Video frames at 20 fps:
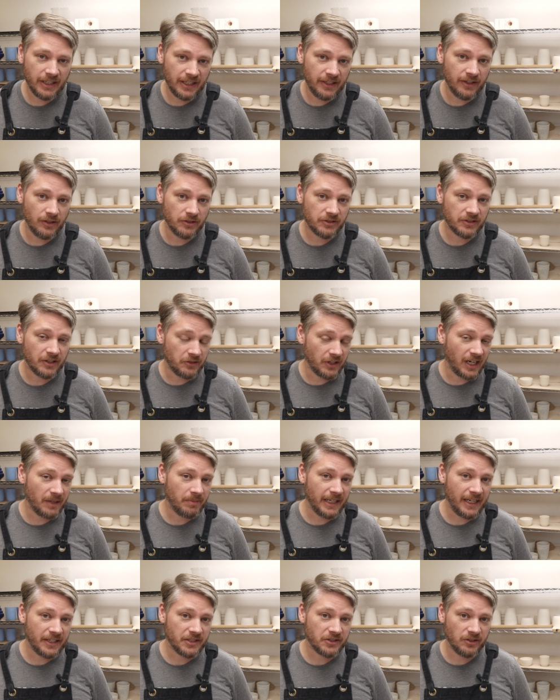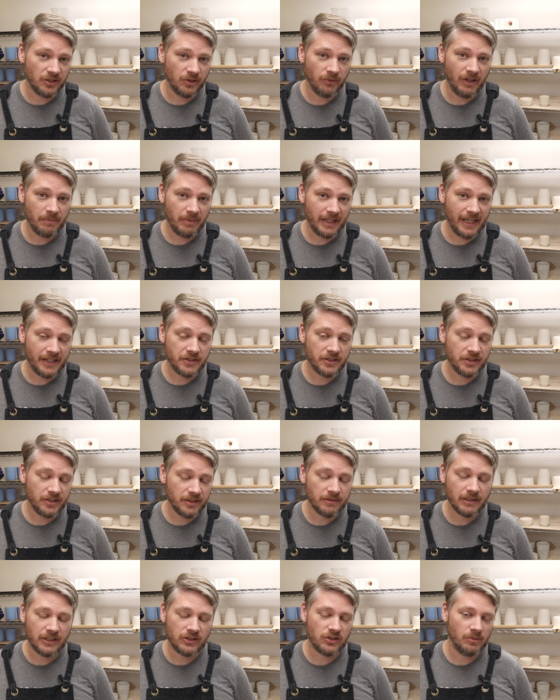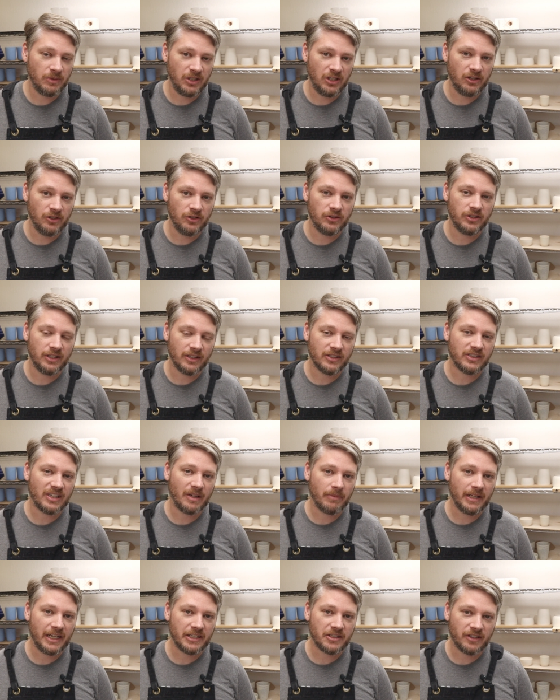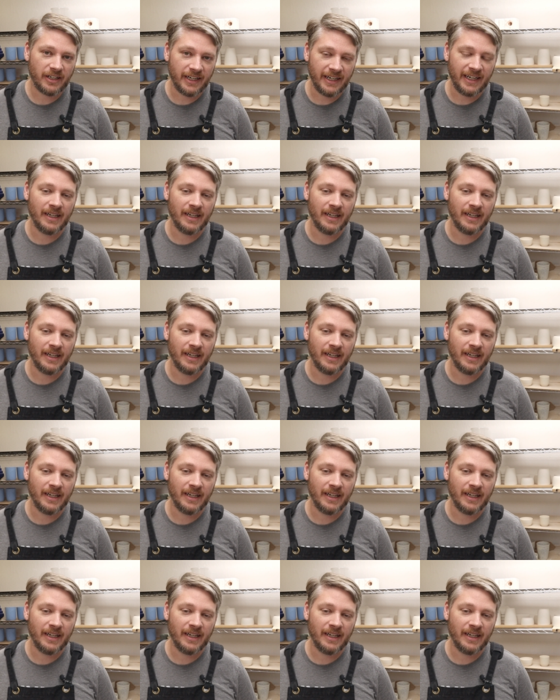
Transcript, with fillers: It knows the dry plaster and wet plaster, assuming you're using the same plaster I